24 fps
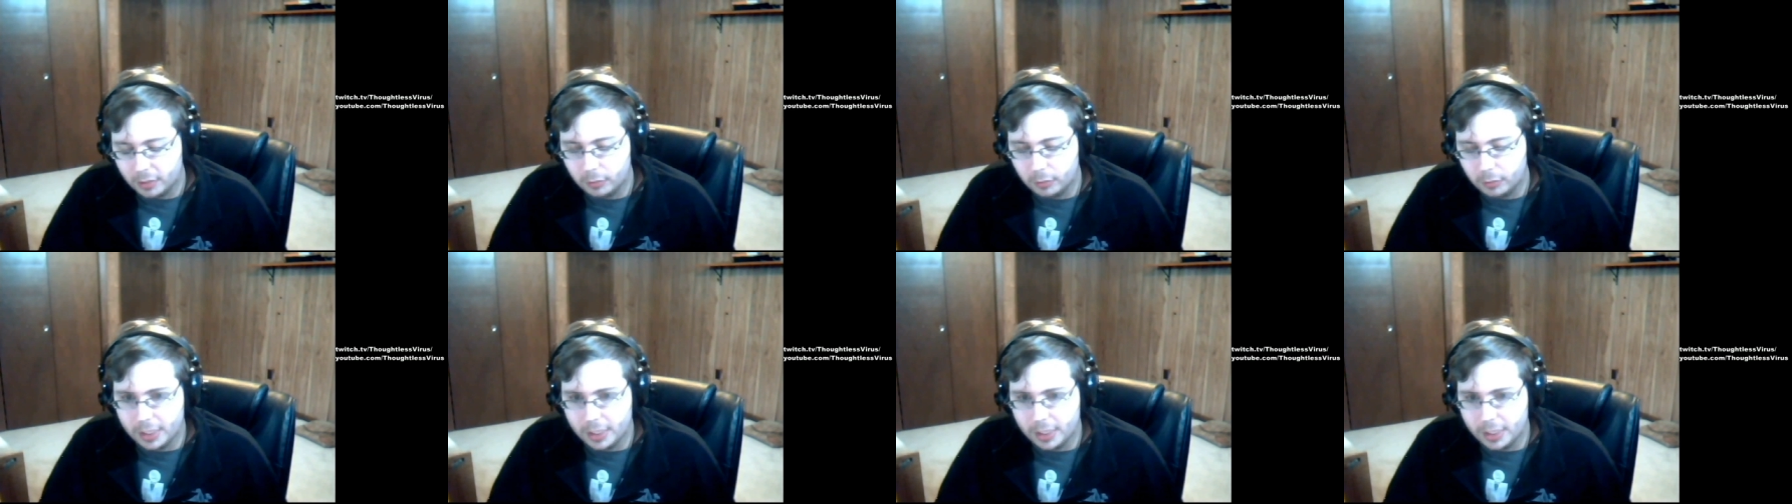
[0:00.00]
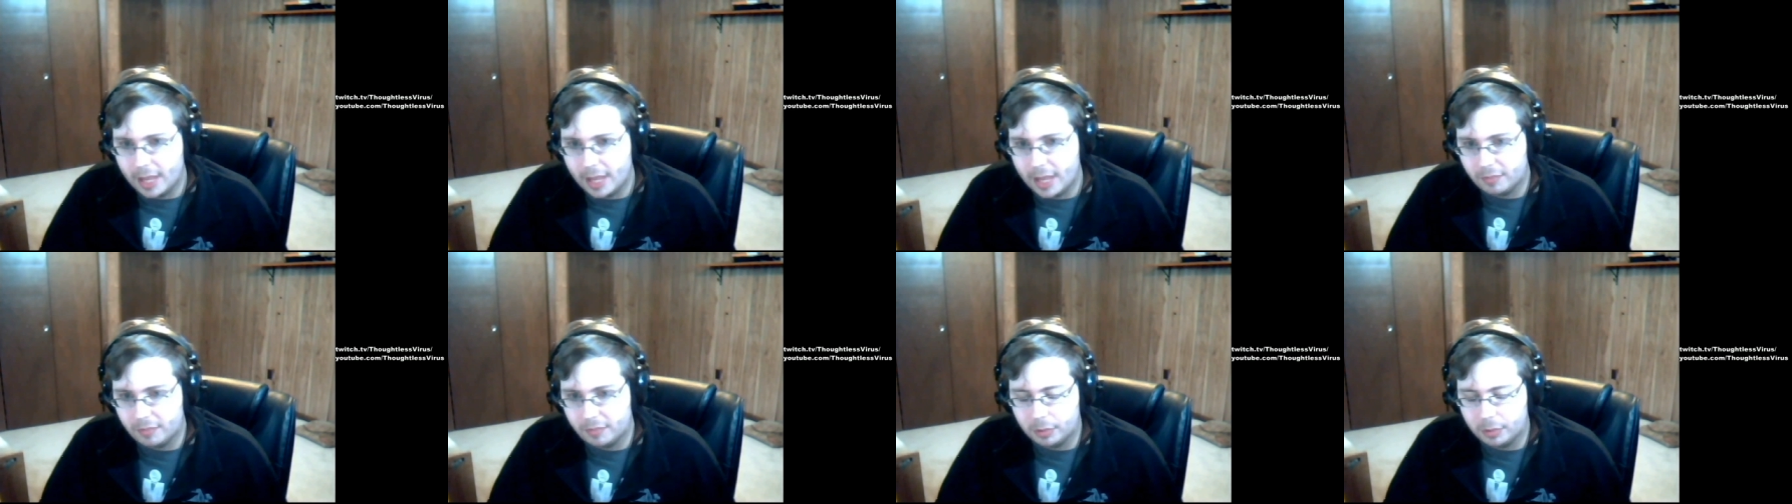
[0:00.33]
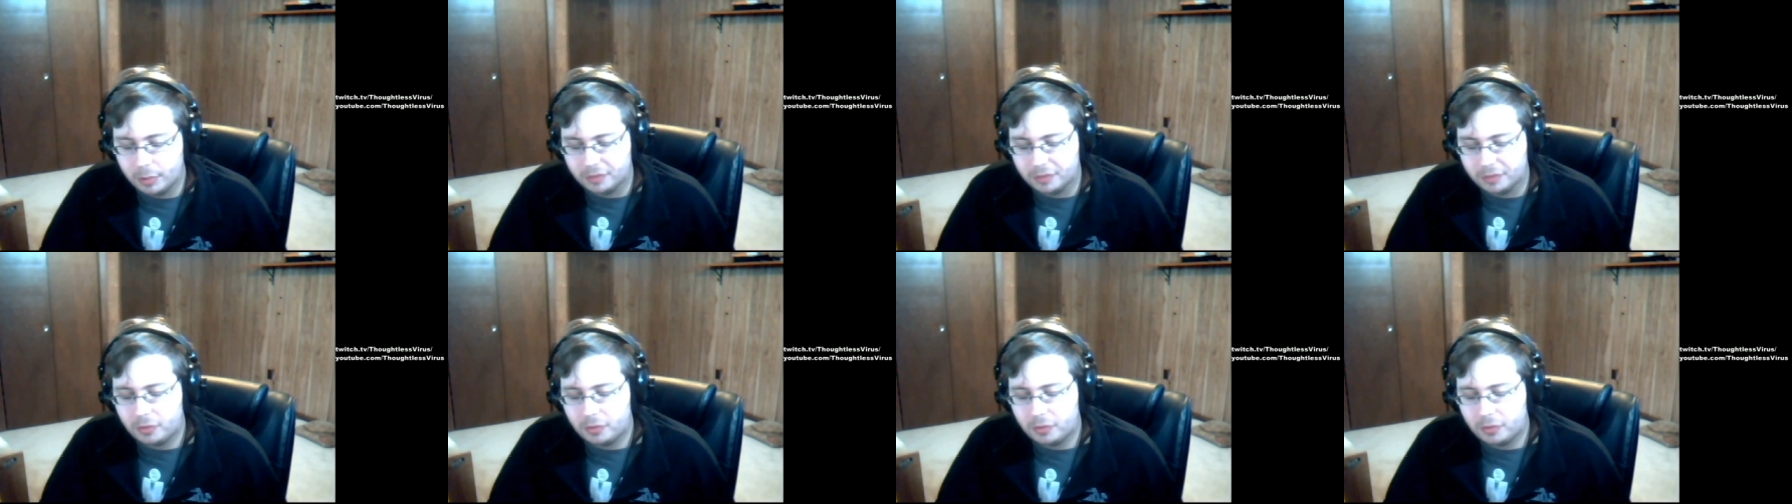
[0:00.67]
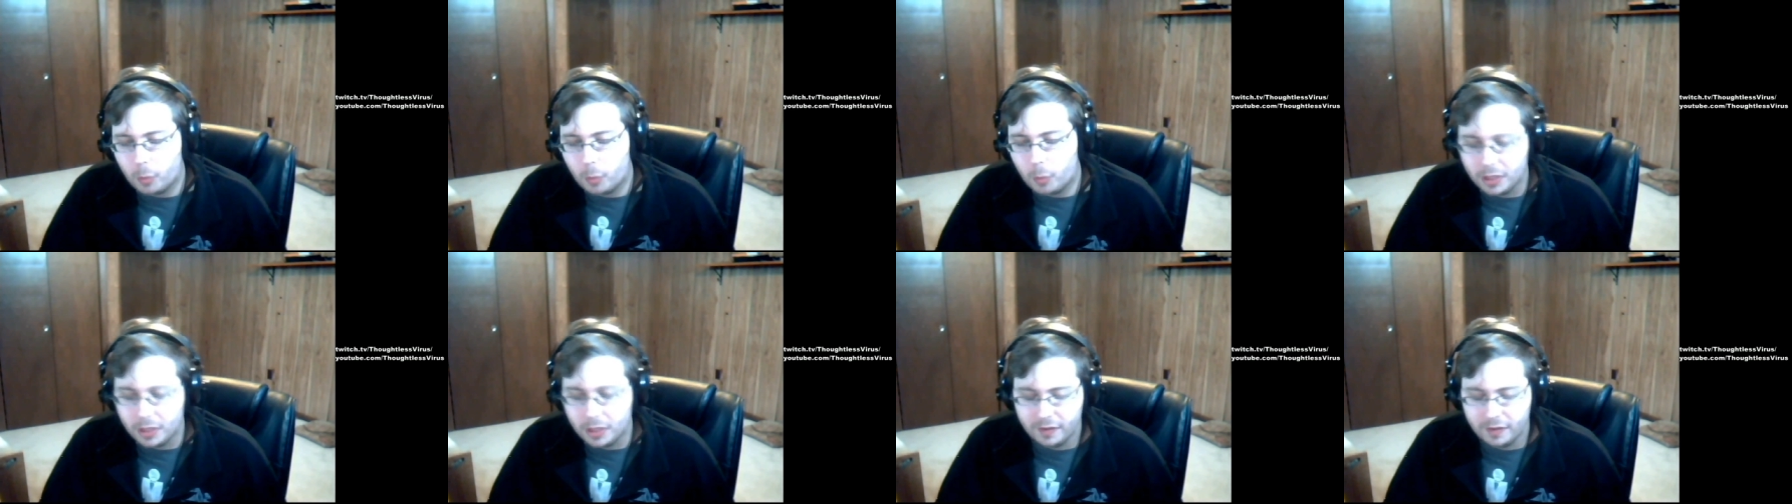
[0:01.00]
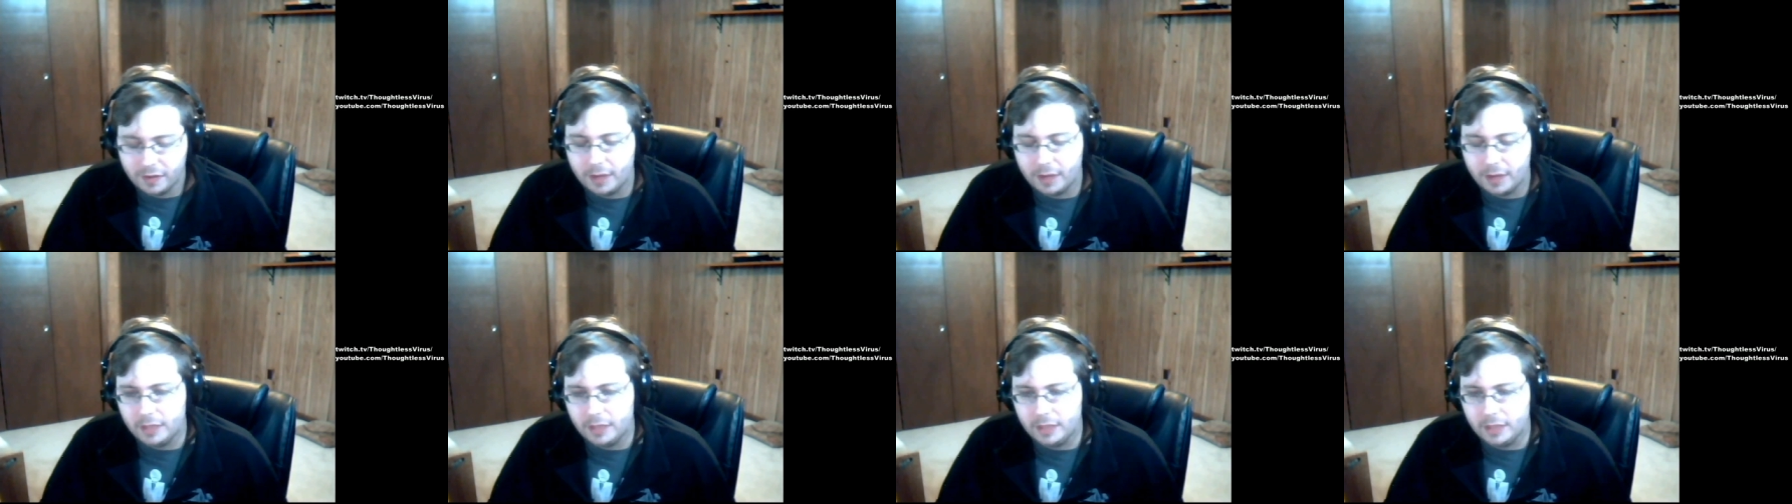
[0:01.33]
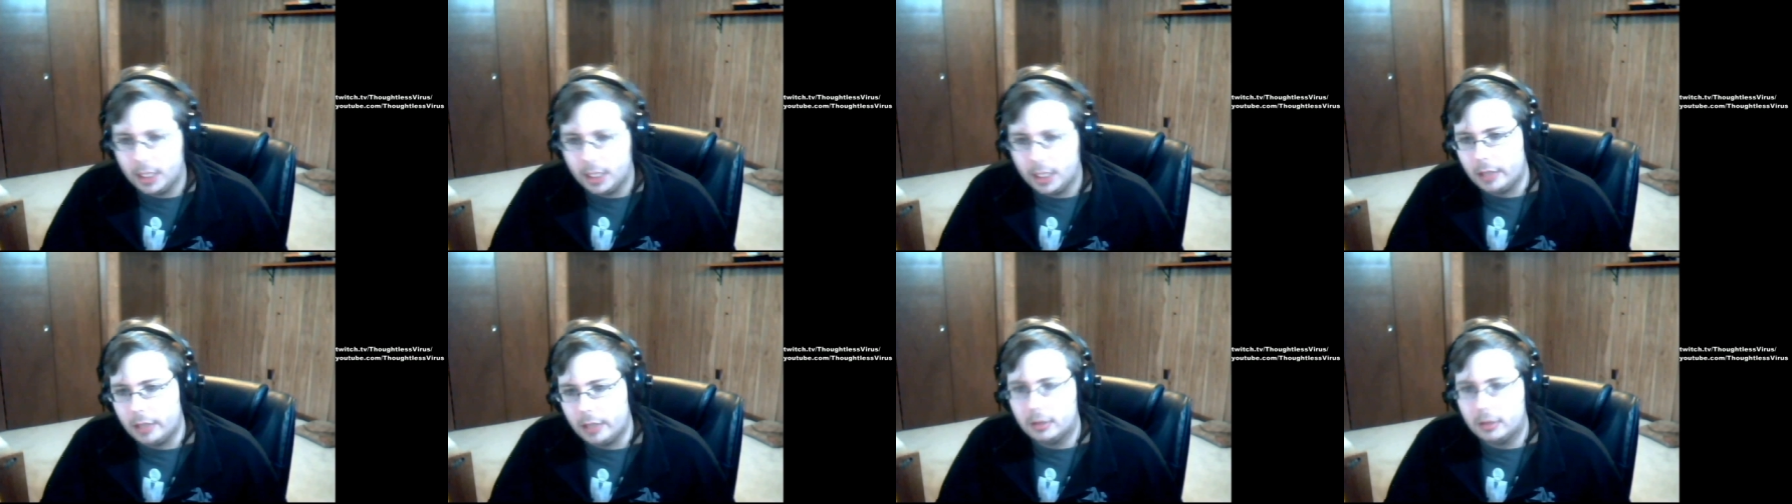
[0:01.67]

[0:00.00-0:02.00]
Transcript: really have plus 25 to hit.